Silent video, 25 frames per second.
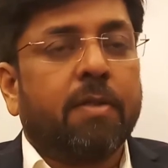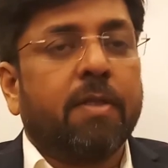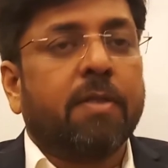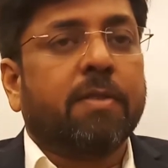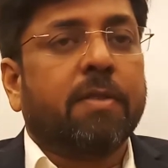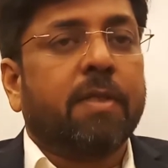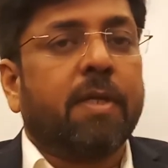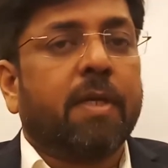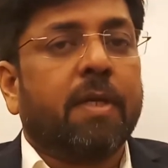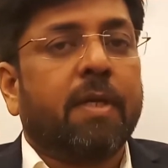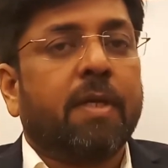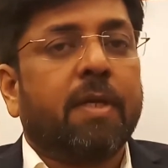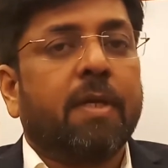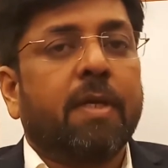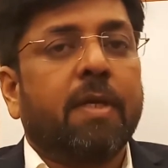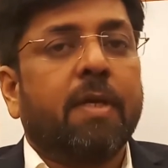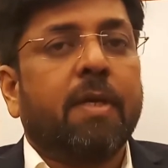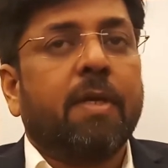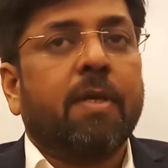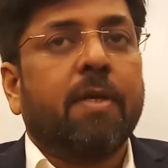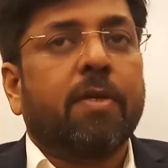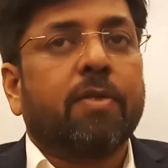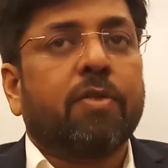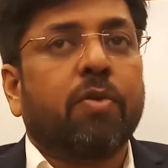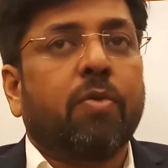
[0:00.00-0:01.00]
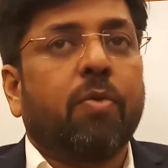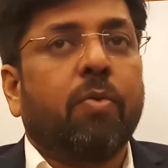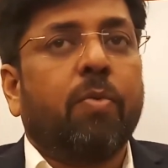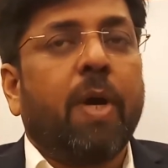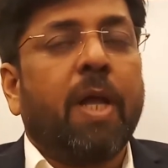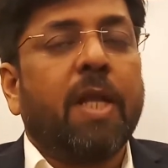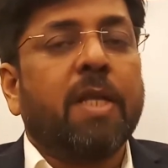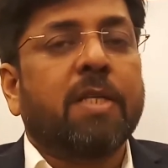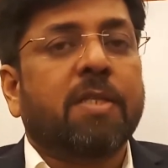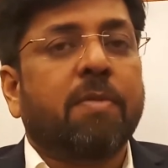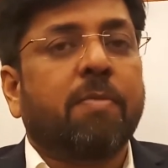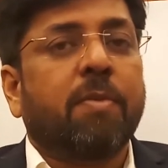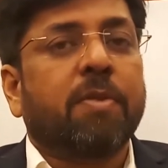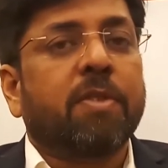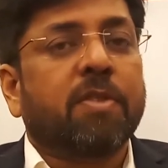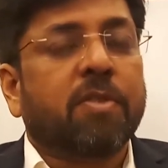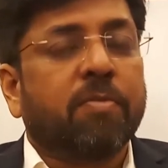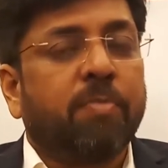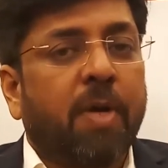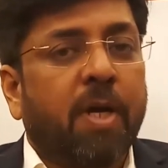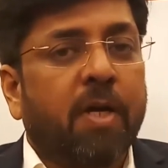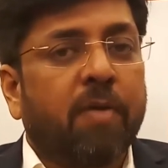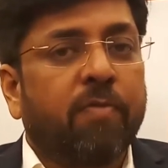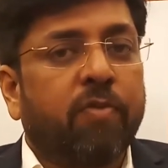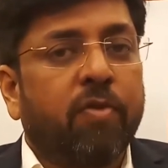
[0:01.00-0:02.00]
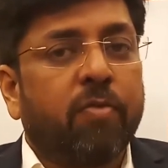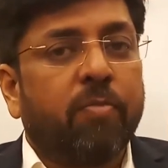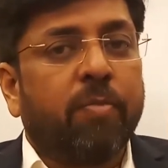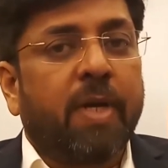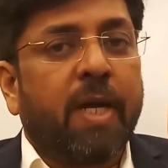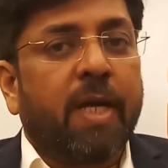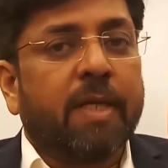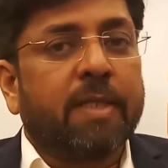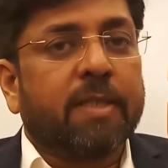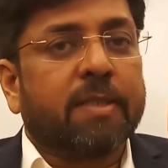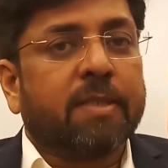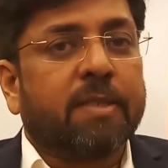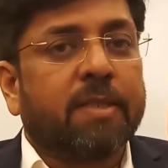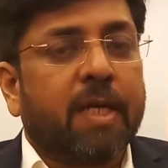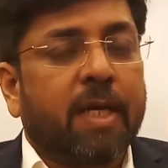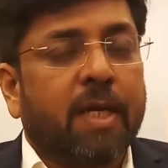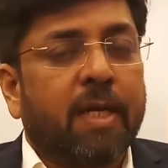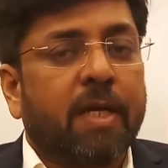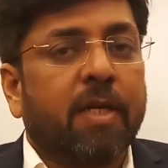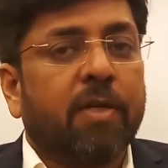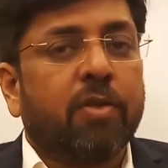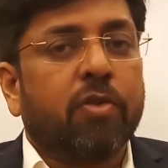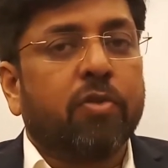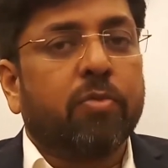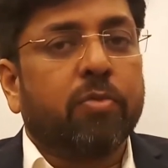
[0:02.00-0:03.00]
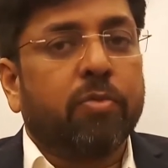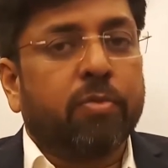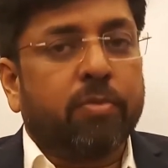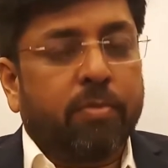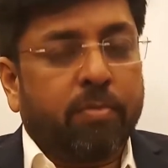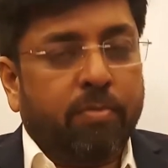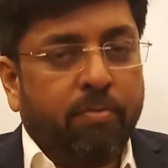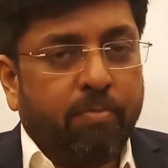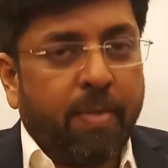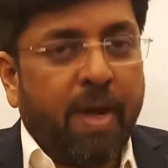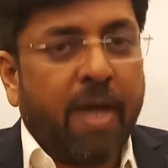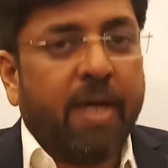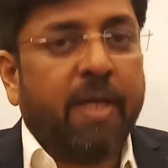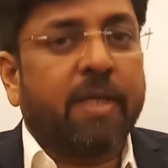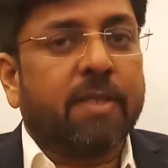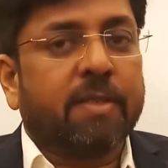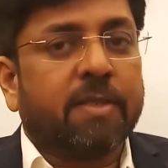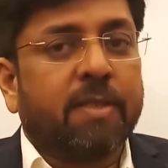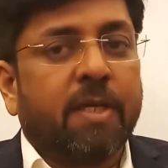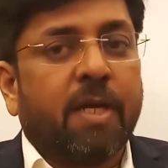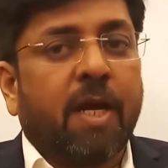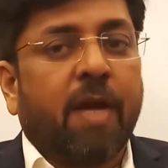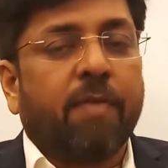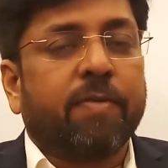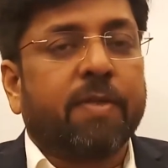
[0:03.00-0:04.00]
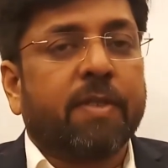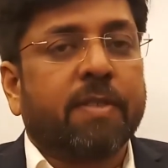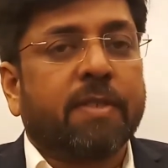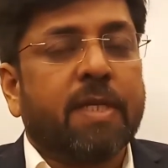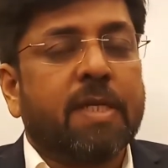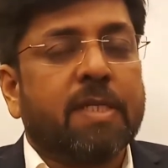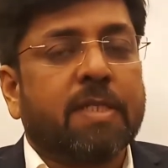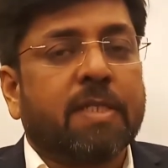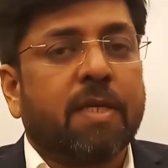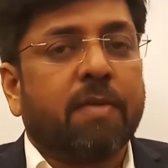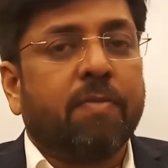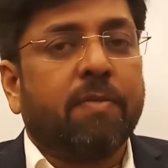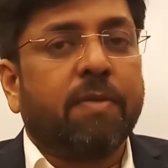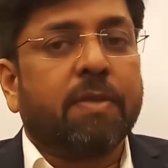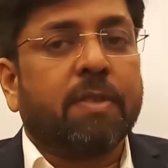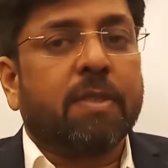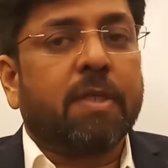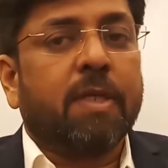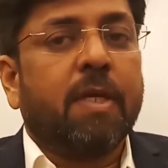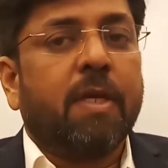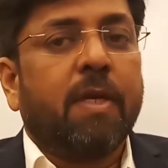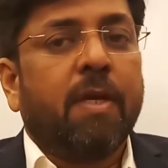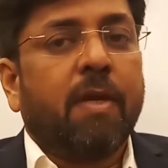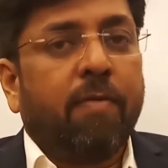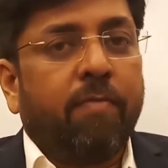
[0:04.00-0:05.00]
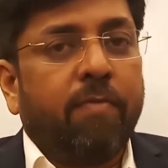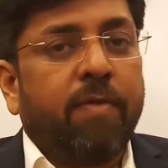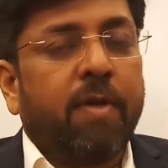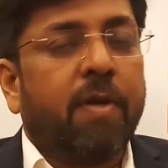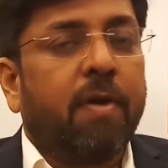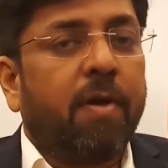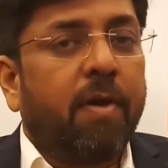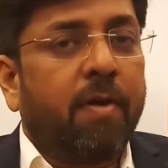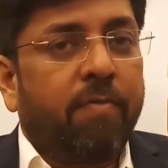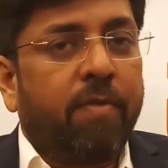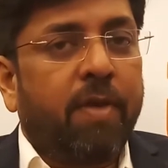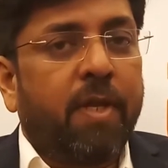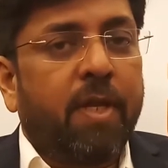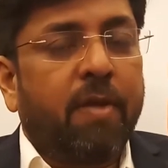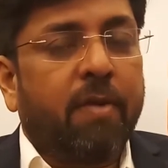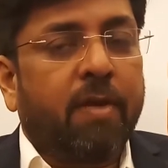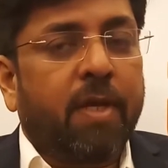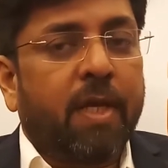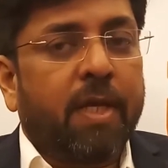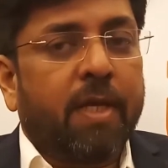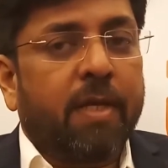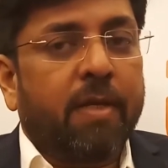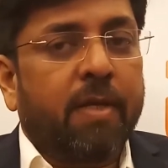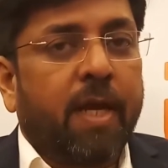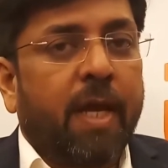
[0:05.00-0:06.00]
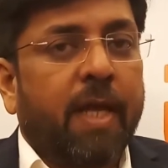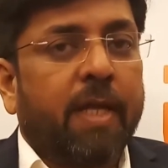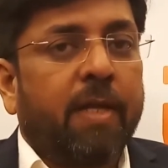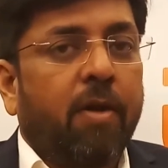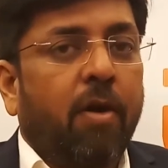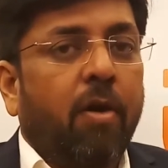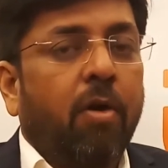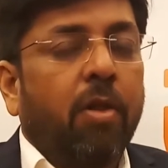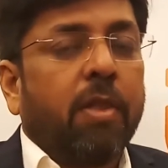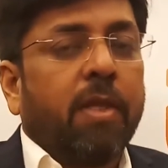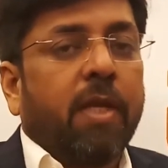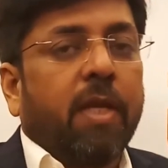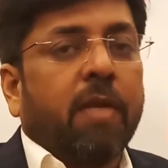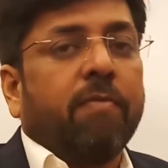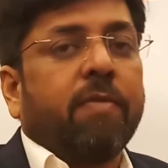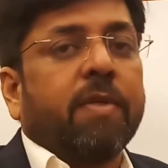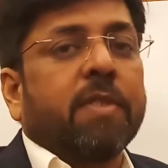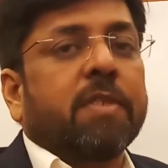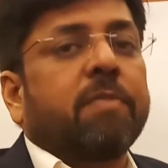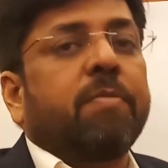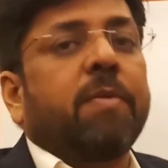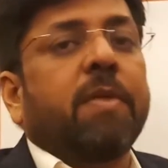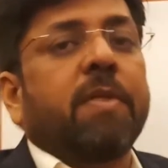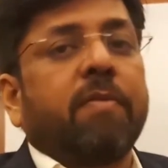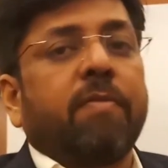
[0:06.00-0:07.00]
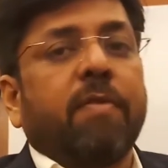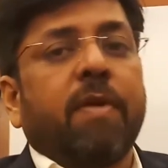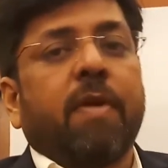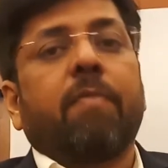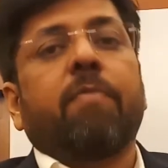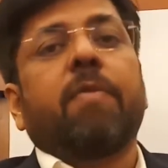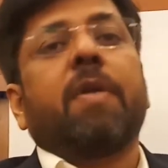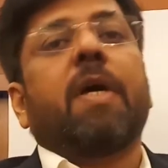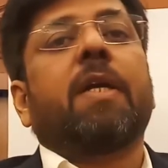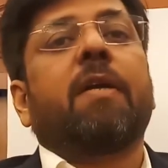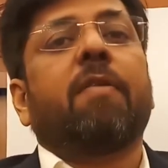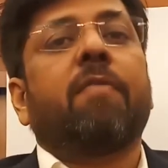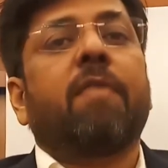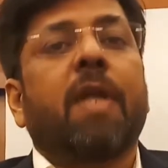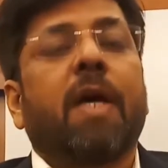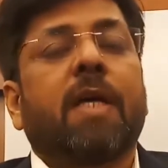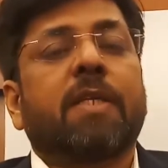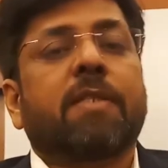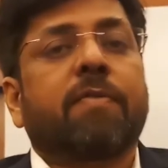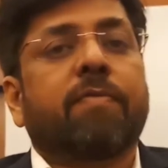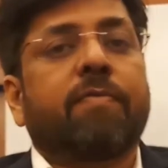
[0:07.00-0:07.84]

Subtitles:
This year. So while some of the smartphone brands are struggling to manage their after sales service, we are very clear, and all the investments we have done in last.